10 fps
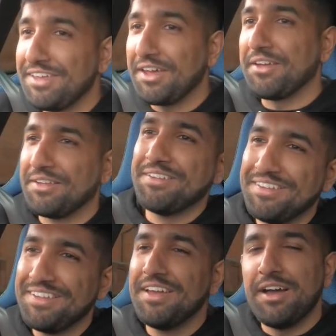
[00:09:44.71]
Yeah,
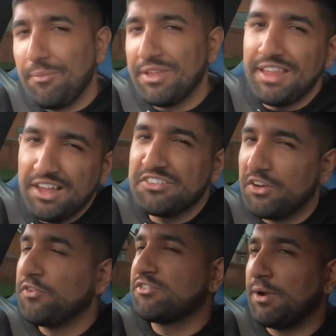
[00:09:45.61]
I mean that's
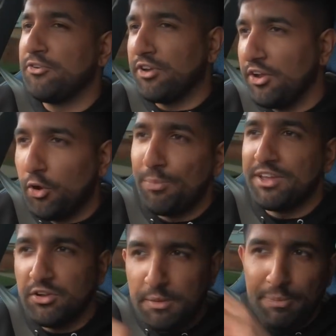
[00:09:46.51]
self-explanatory, I know, but
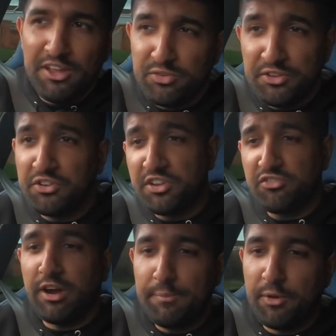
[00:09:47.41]
you know the best way to
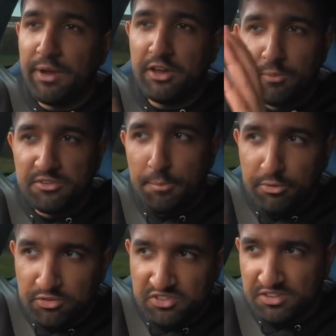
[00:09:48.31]
describe the way it comes on
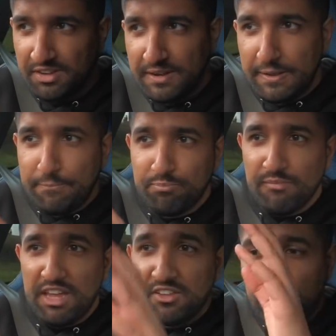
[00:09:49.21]
boost
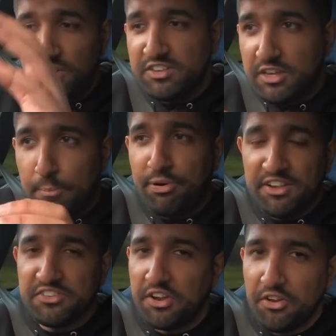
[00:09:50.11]
is it feels like you're
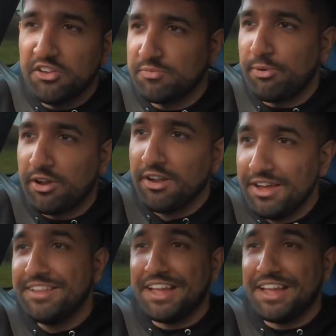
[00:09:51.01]
pressing a NOS button.